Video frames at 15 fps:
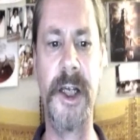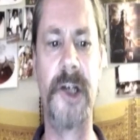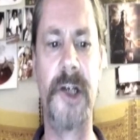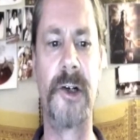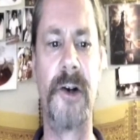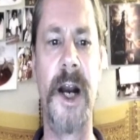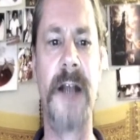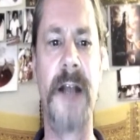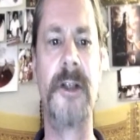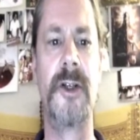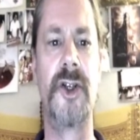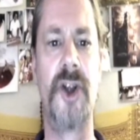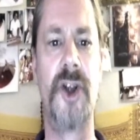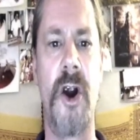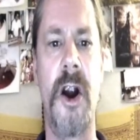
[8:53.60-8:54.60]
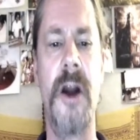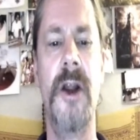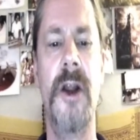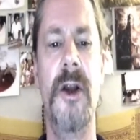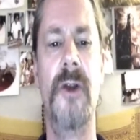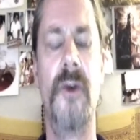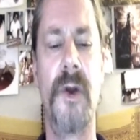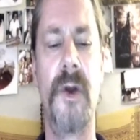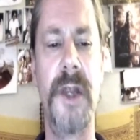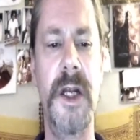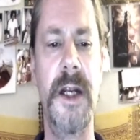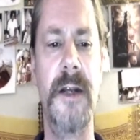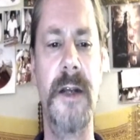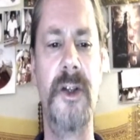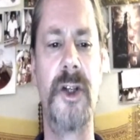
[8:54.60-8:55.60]
correct chart. North
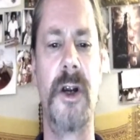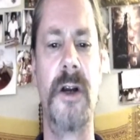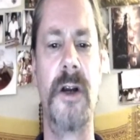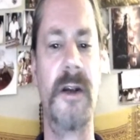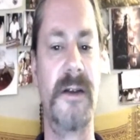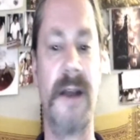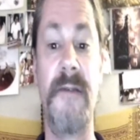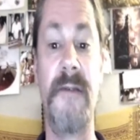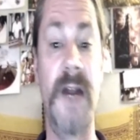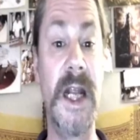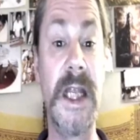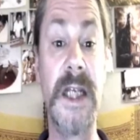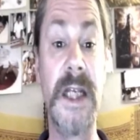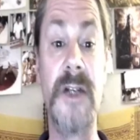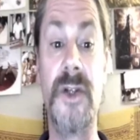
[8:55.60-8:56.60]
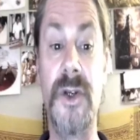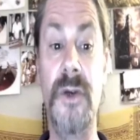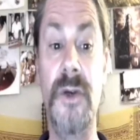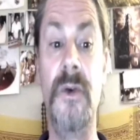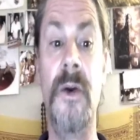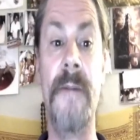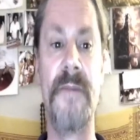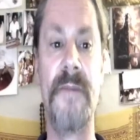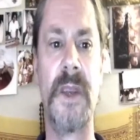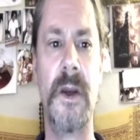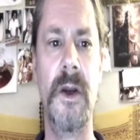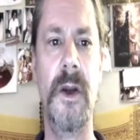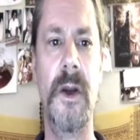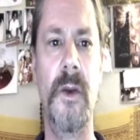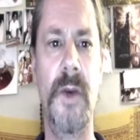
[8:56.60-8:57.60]
Indian chart doesn't have anything to do
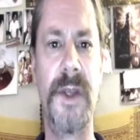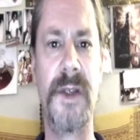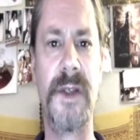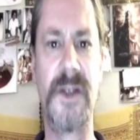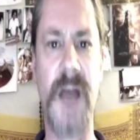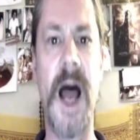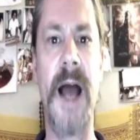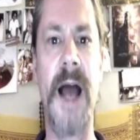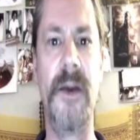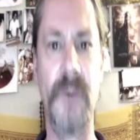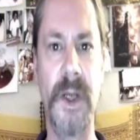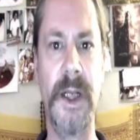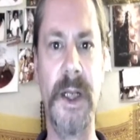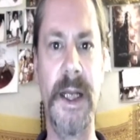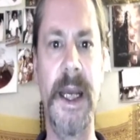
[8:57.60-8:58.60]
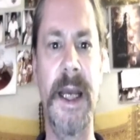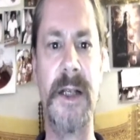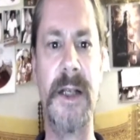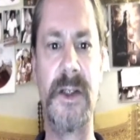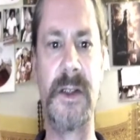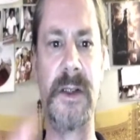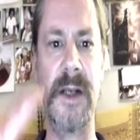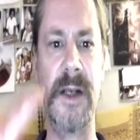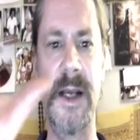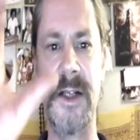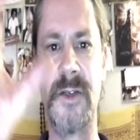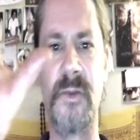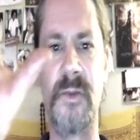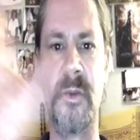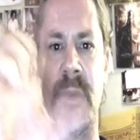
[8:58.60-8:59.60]
with the sky, really. It's
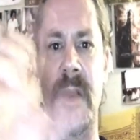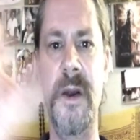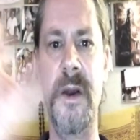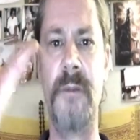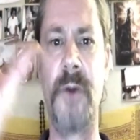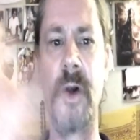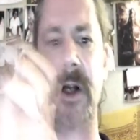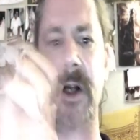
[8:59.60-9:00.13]
broken